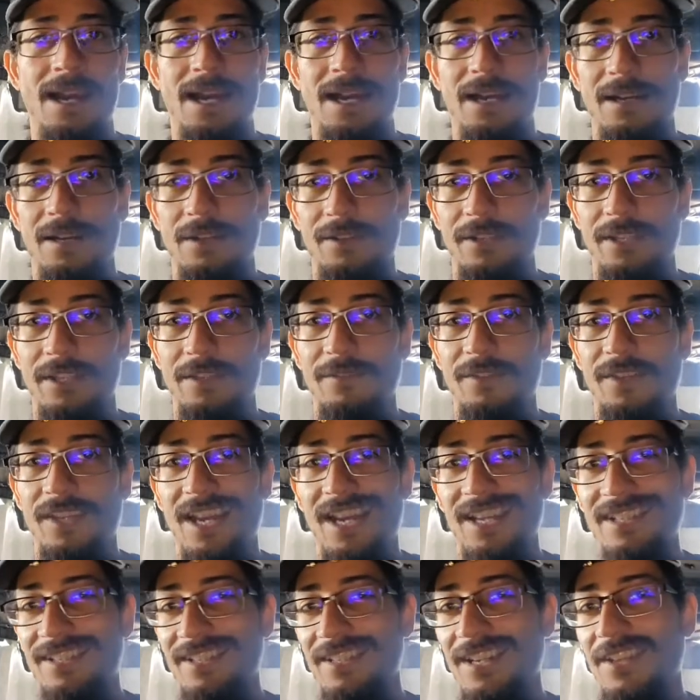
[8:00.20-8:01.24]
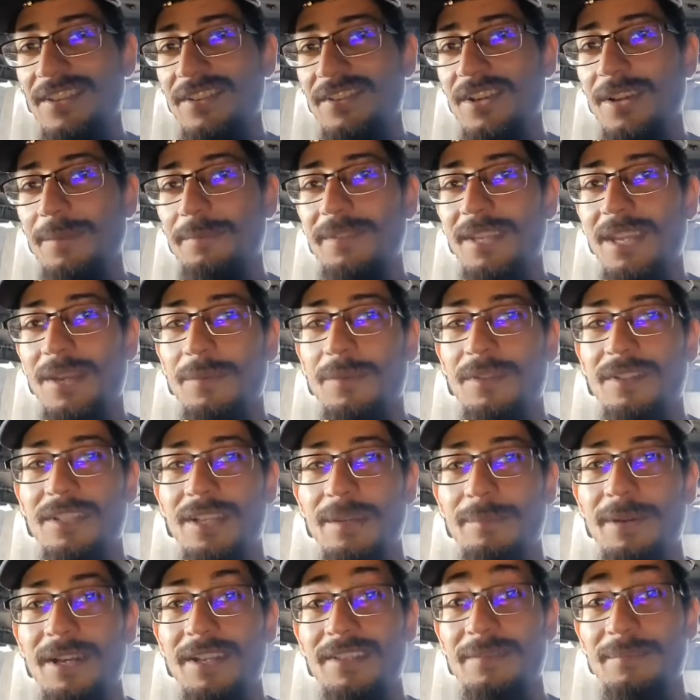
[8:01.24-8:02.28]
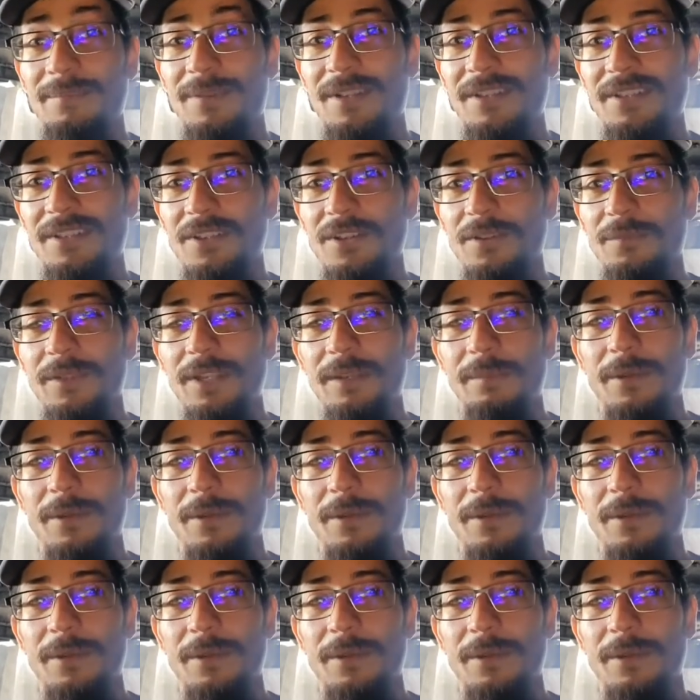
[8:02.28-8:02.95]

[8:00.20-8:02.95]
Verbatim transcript: give you guys another update once I buy some parts at Home Depot.